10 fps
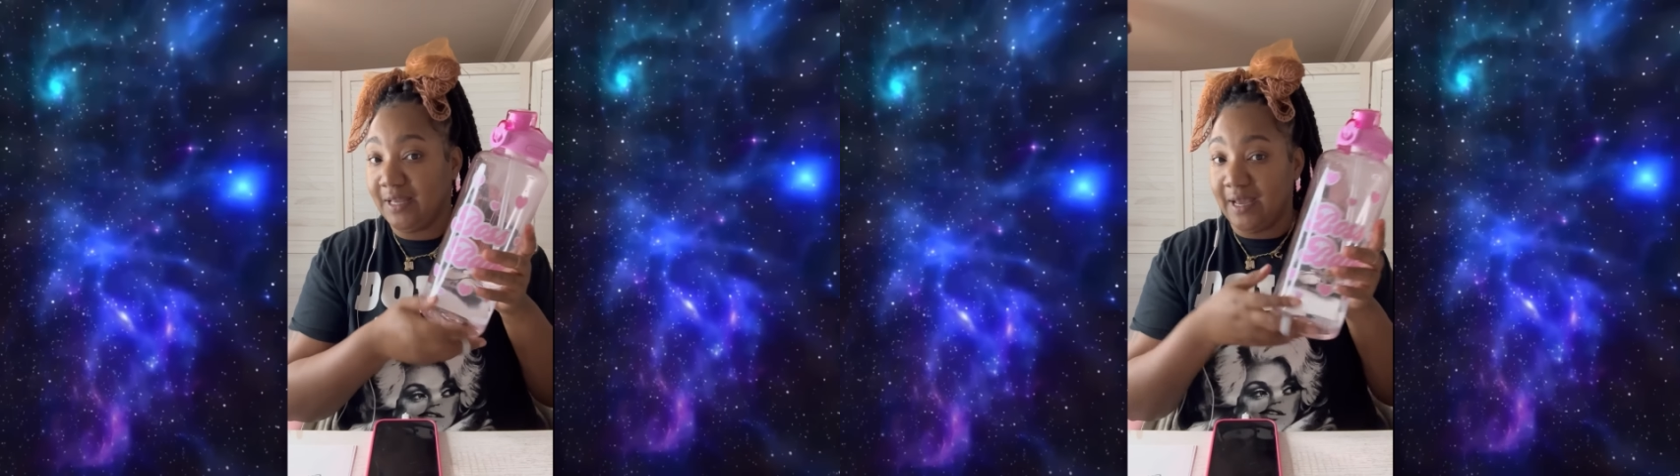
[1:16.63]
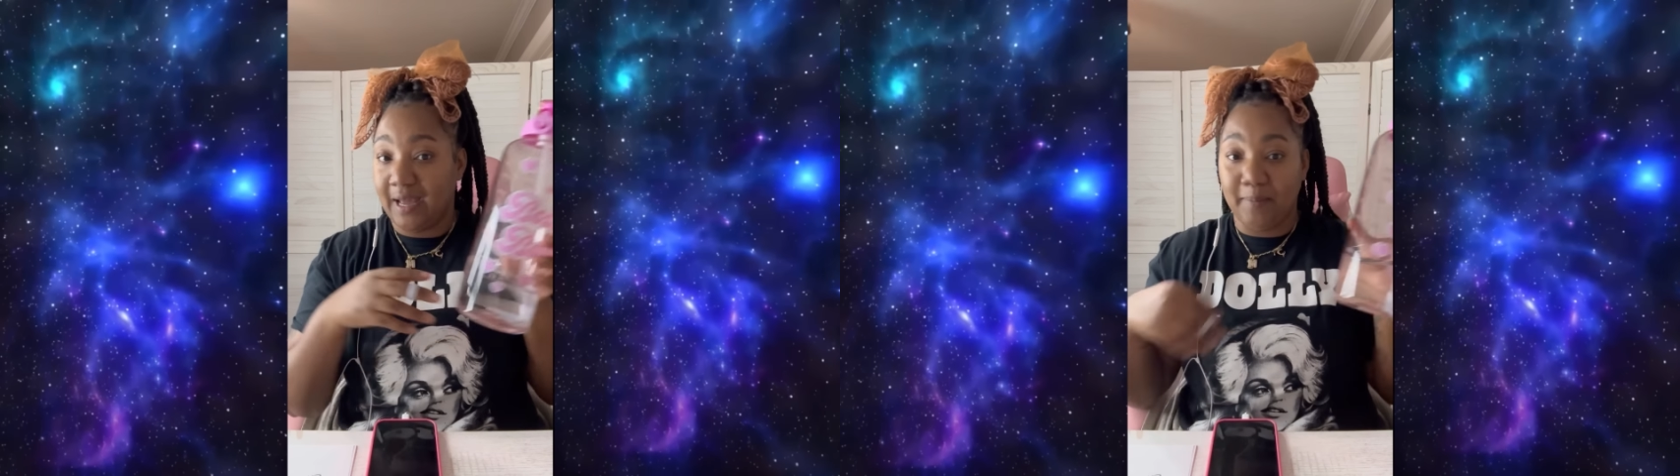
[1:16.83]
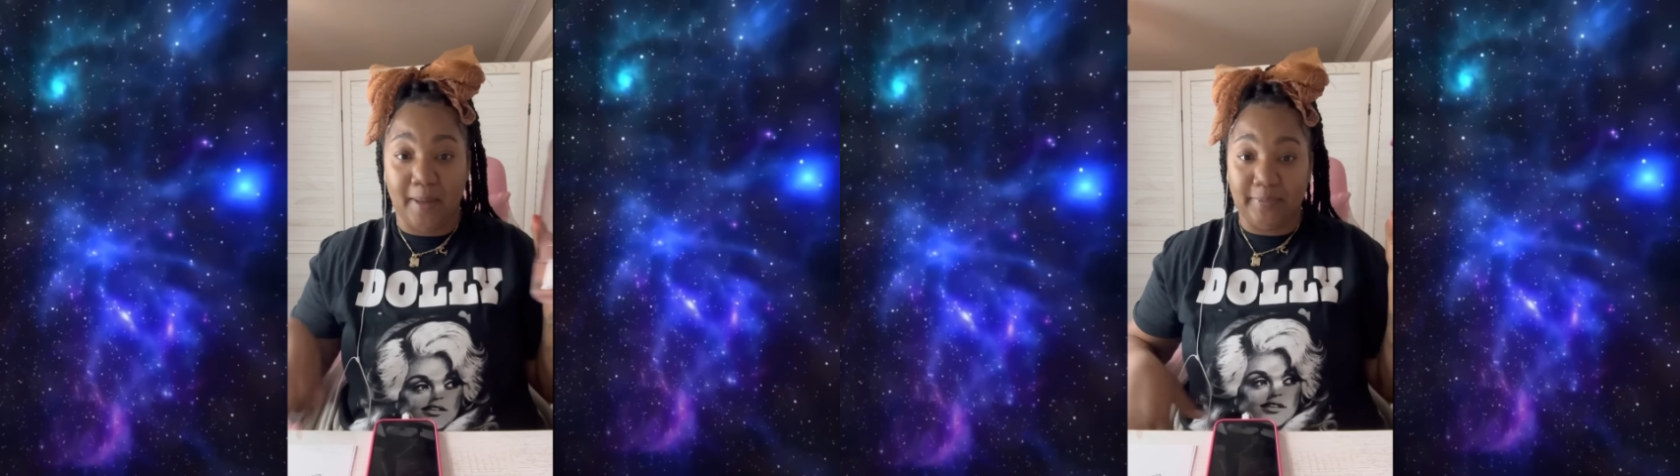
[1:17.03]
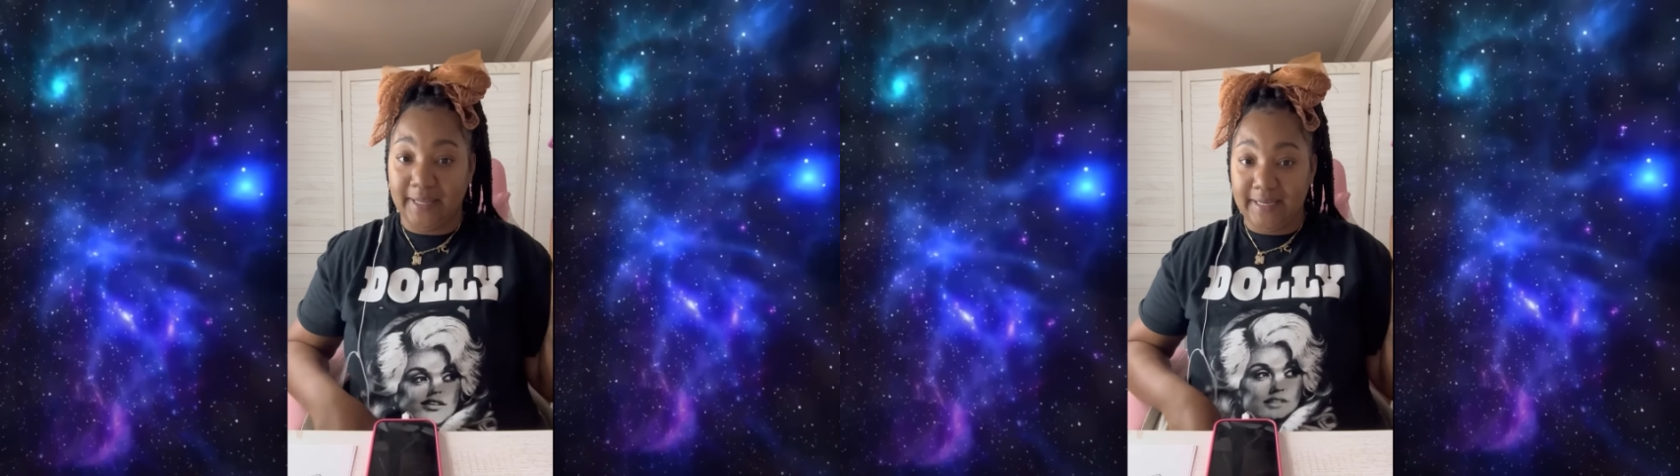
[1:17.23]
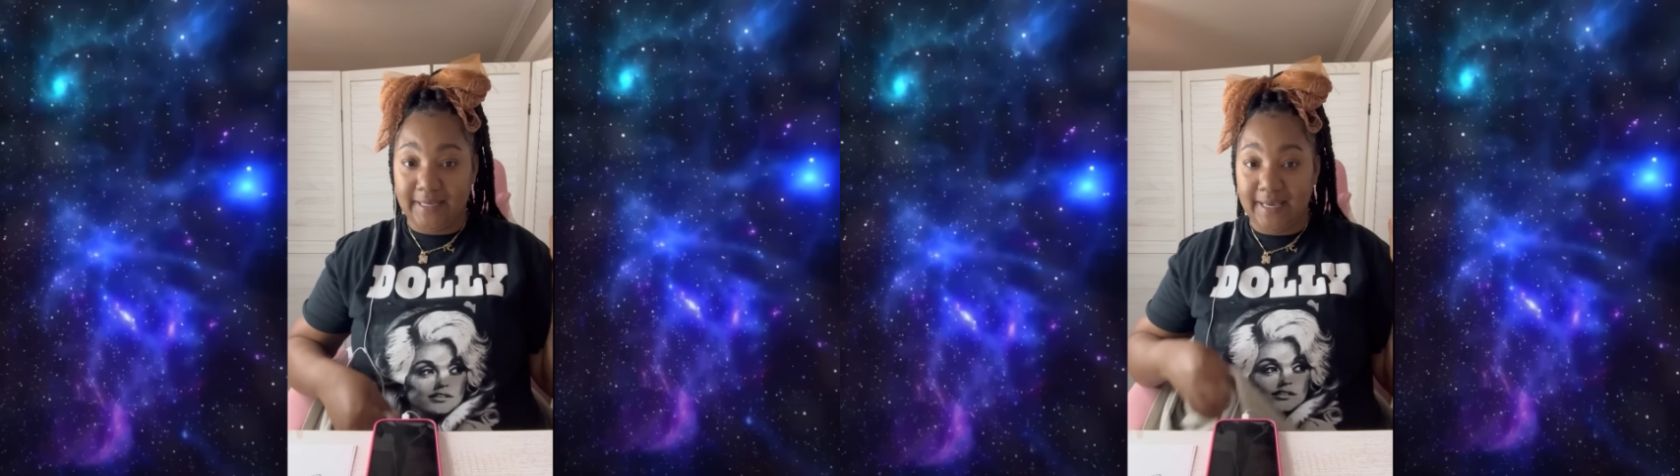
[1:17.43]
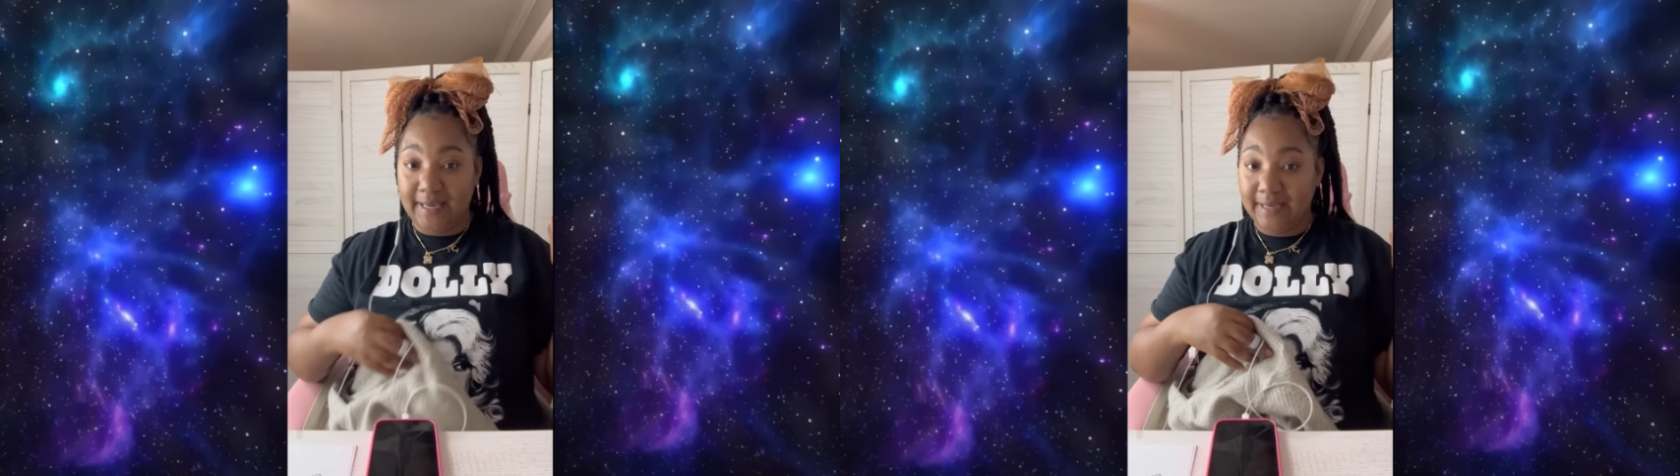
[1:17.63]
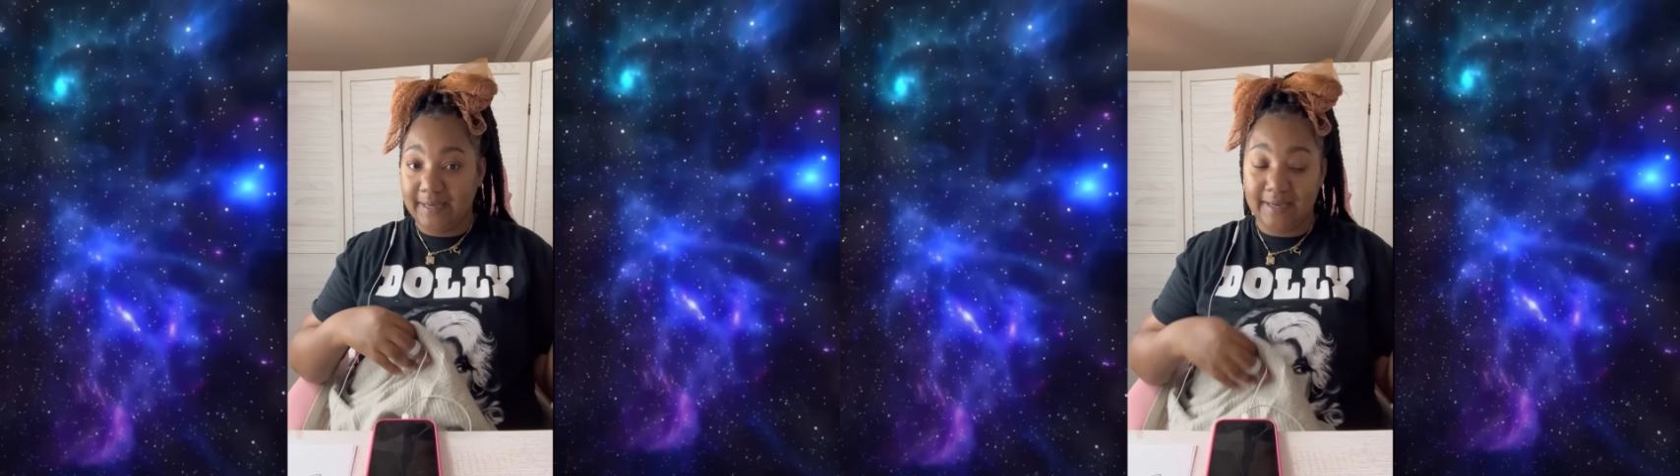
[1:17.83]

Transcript: Got my blankie.